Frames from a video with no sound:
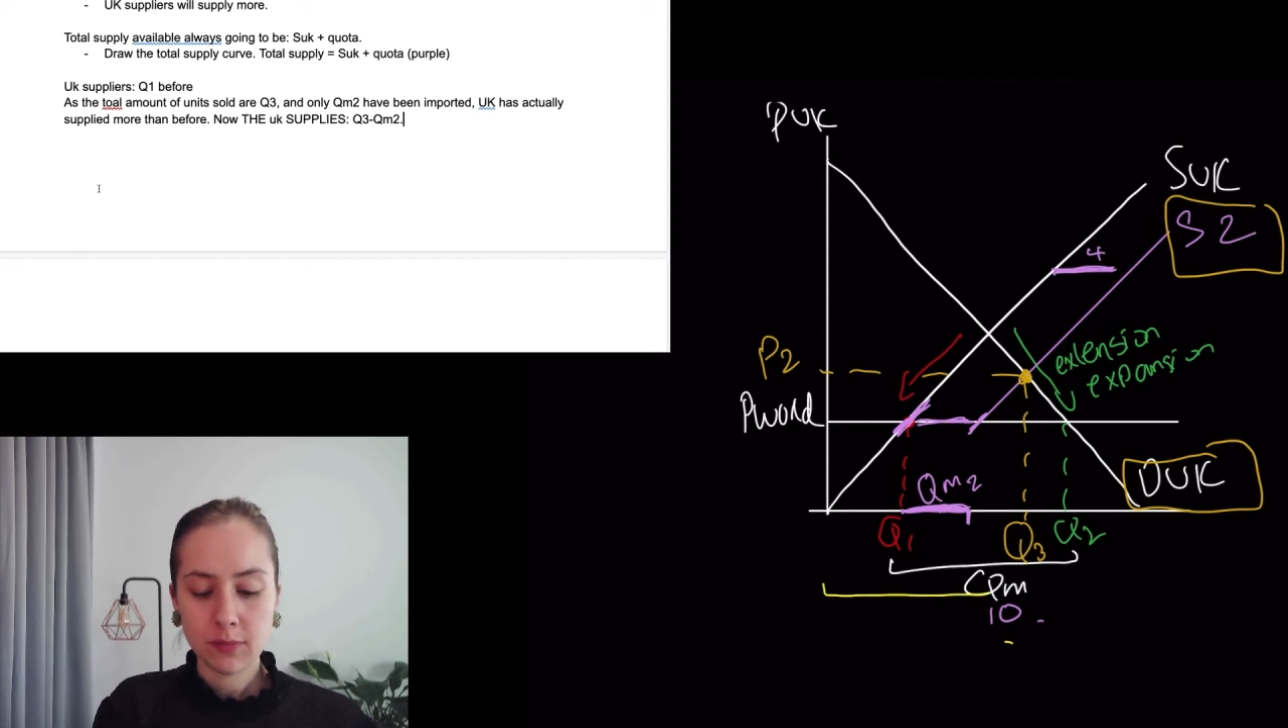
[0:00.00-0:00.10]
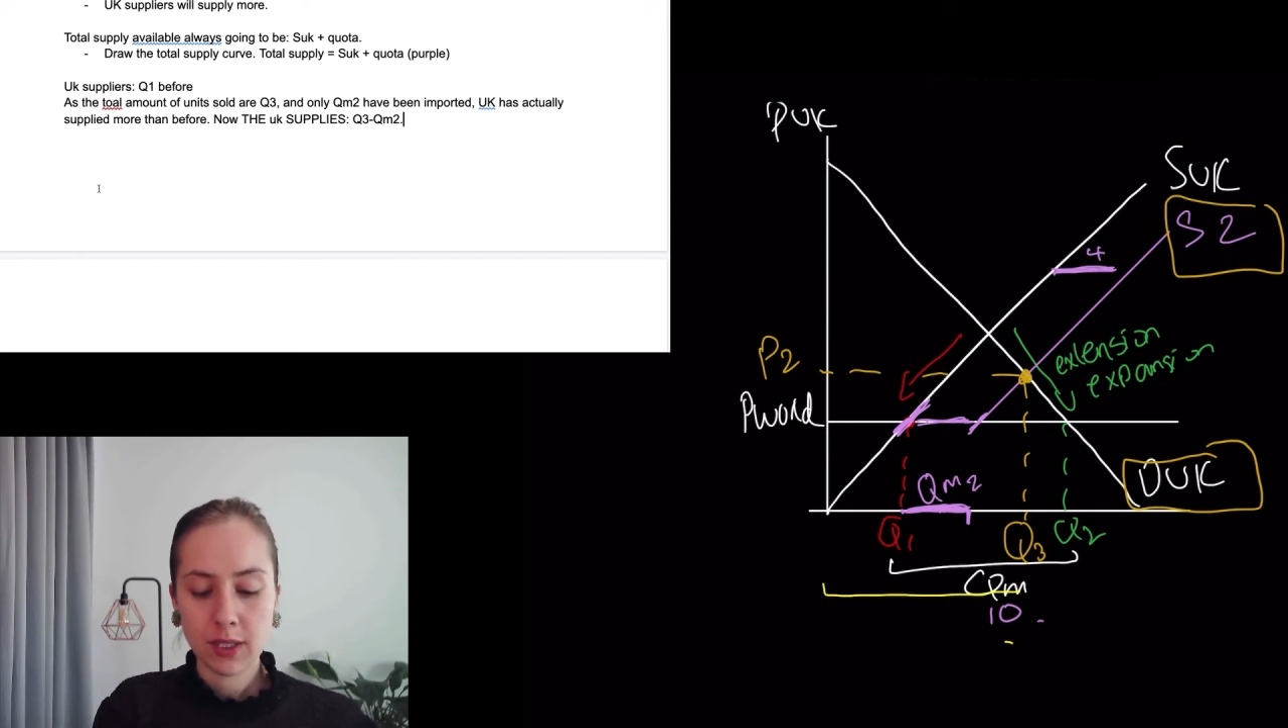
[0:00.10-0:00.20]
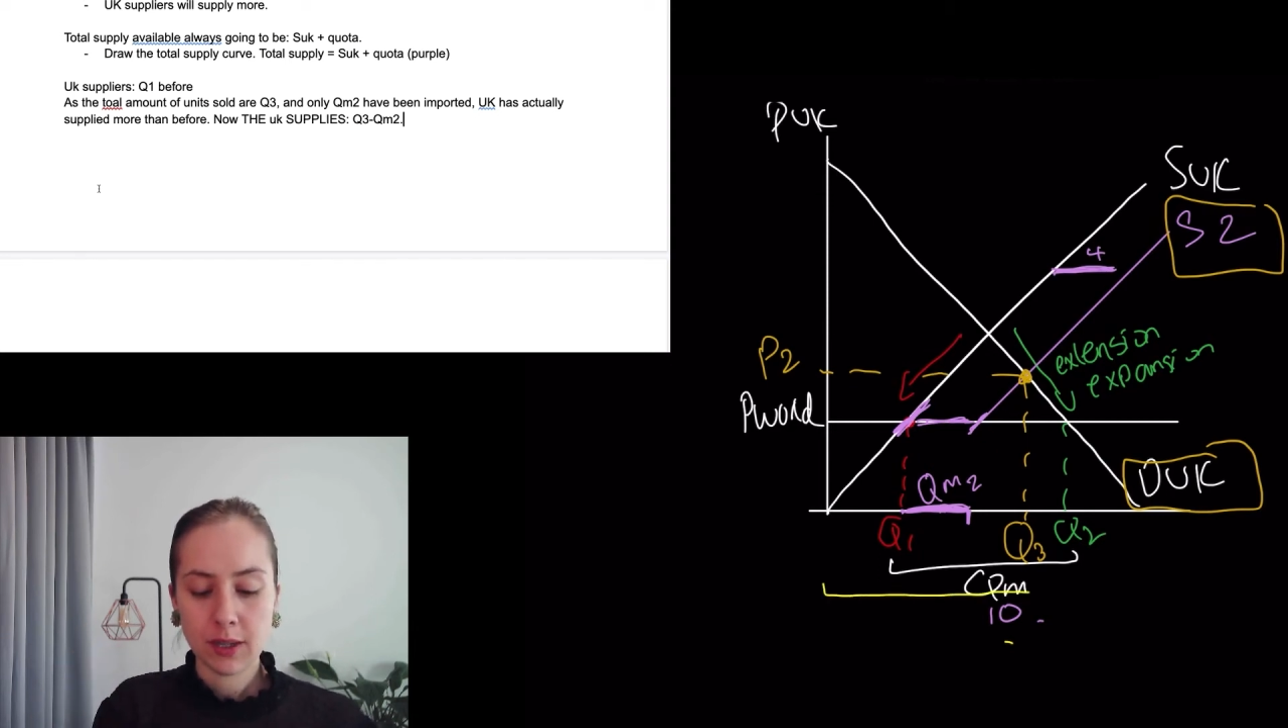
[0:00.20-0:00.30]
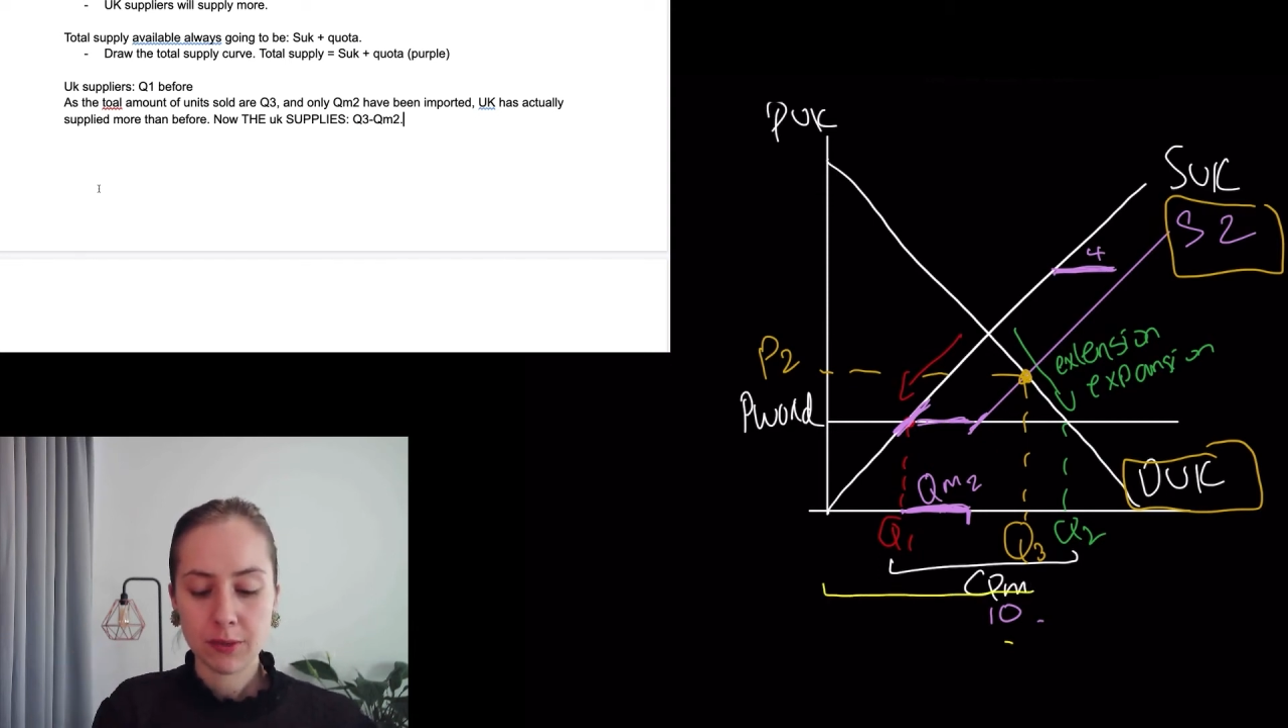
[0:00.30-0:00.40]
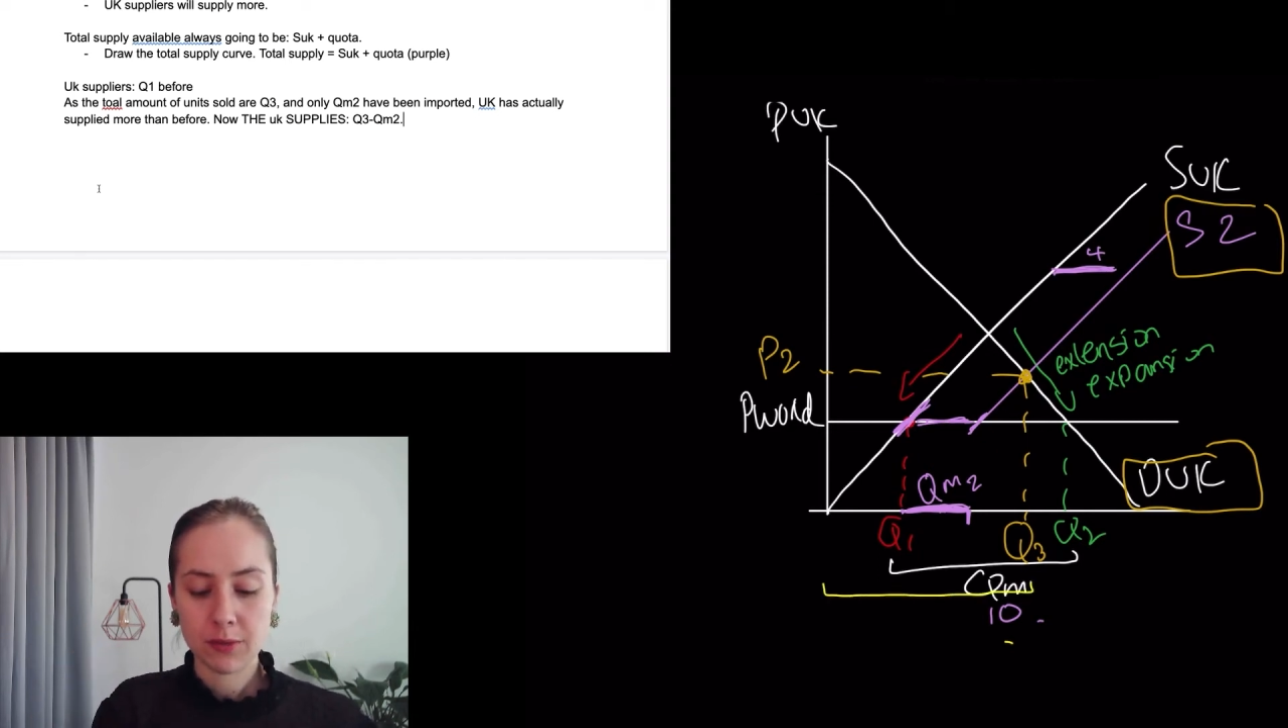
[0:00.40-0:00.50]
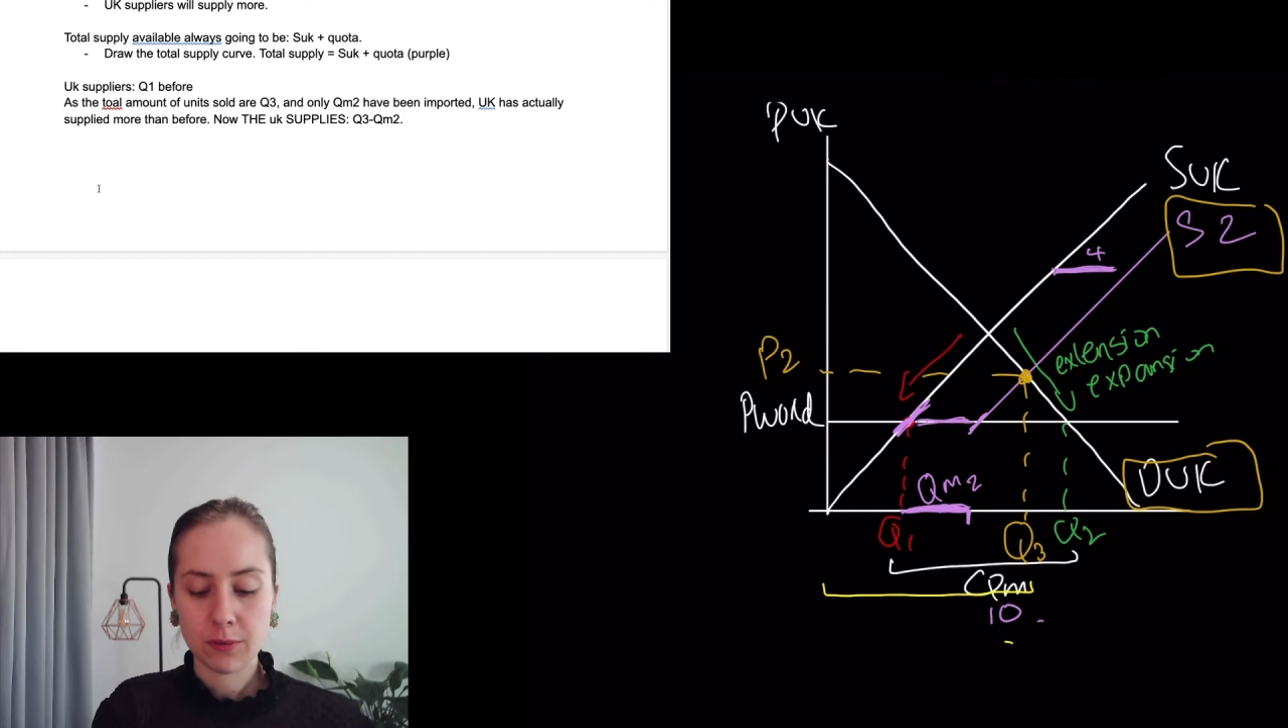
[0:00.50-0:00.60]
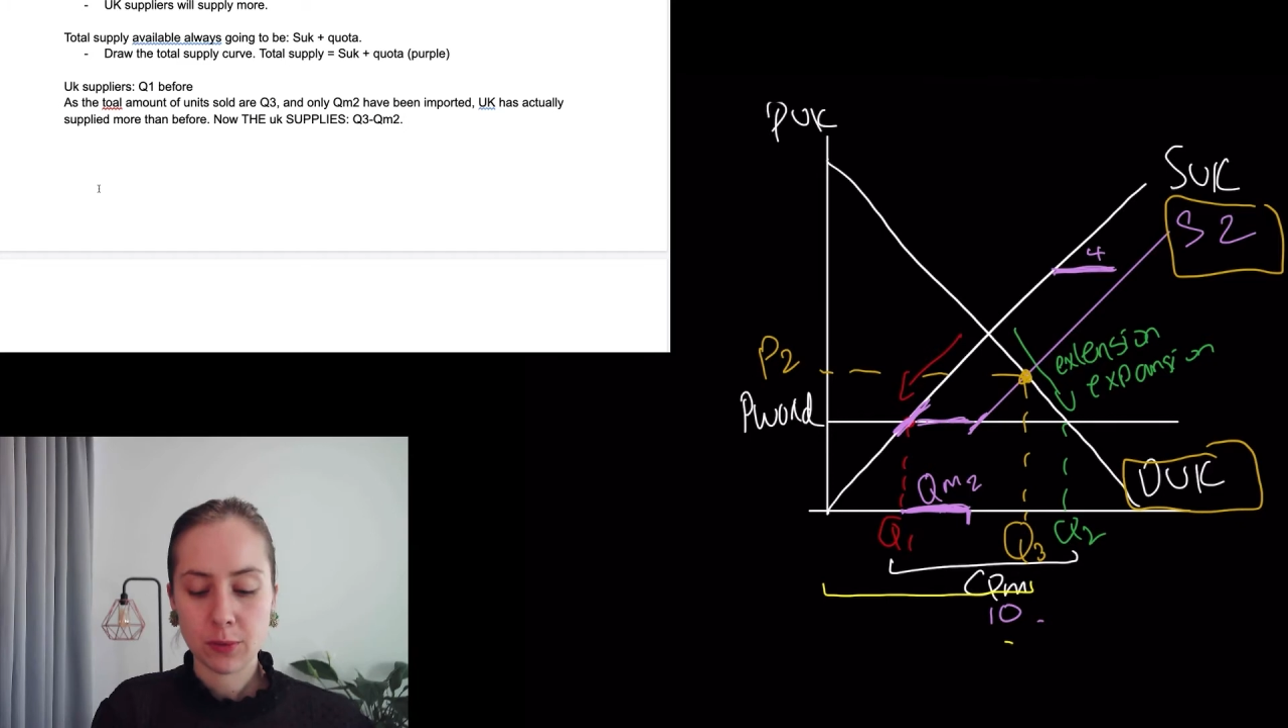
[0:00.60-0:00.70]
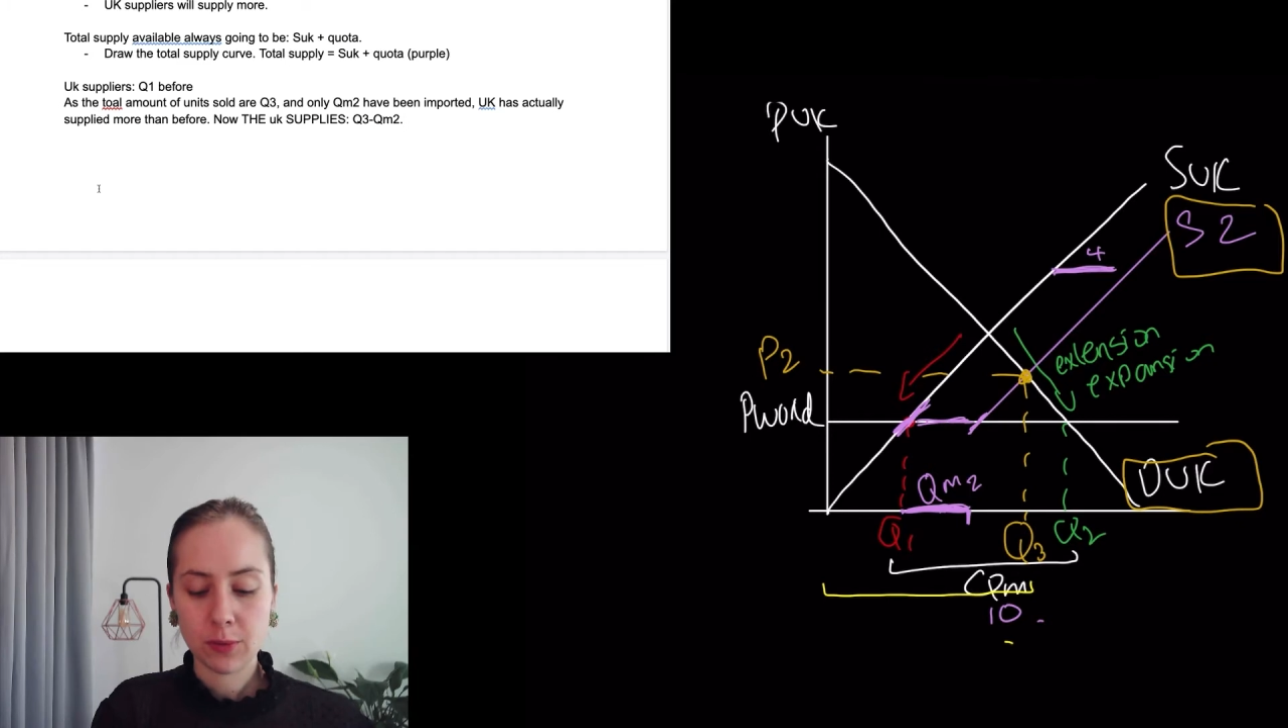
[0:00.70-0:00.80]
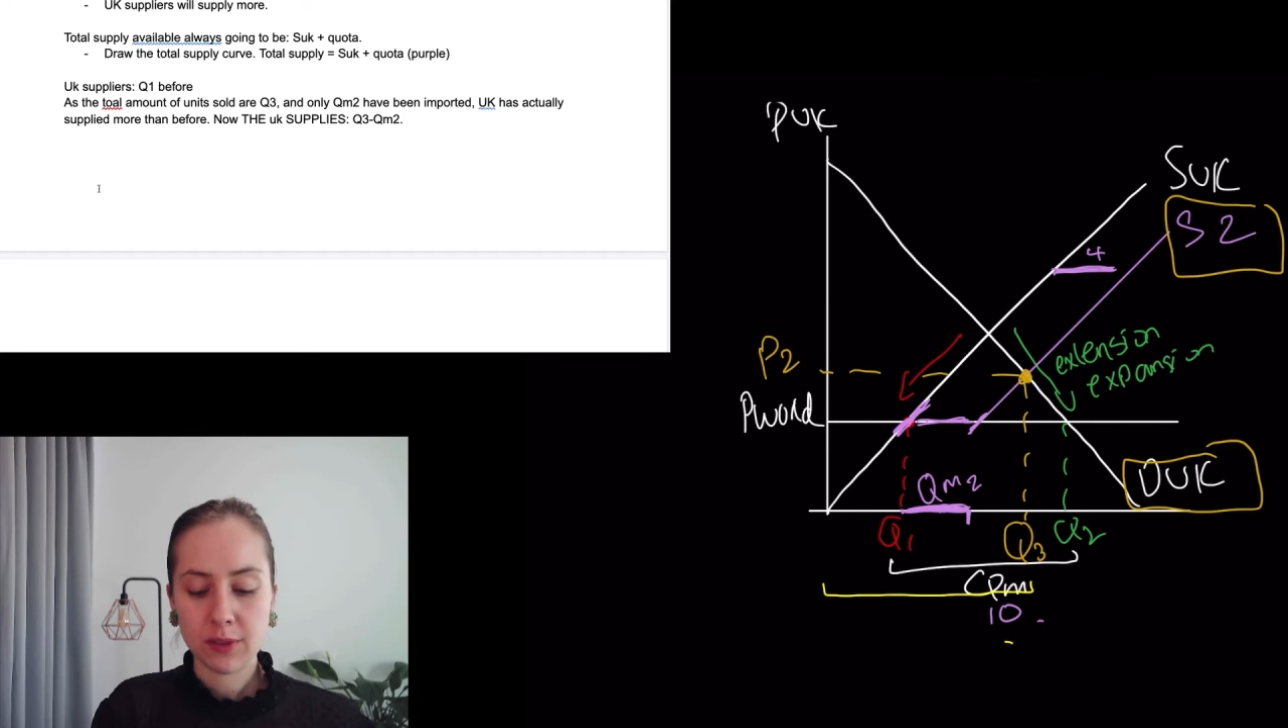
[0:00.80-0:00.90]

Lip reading: out of all